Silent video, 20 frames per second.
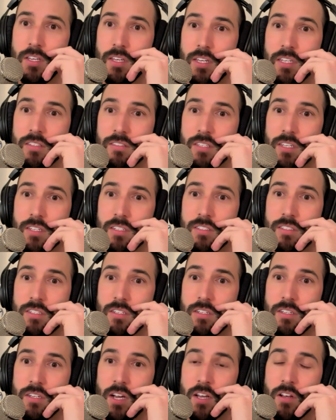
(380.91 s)
is it
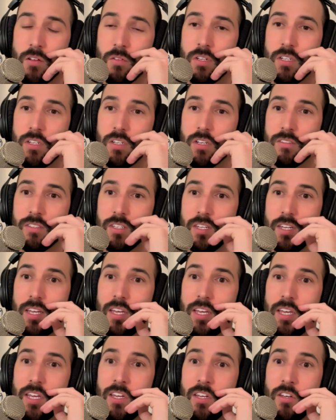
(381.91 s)
not only does it
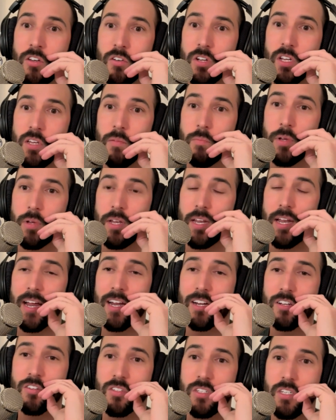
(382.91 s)
hinder it, but it
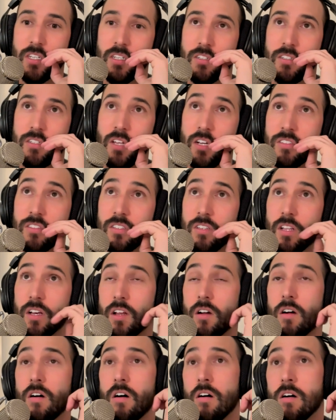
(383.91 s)
actually does a lot
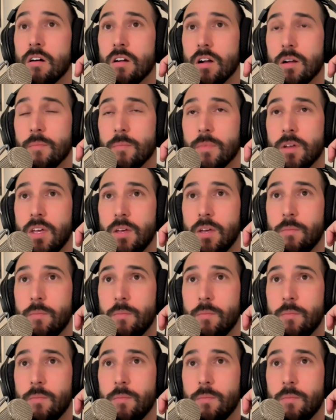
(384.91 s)
of harm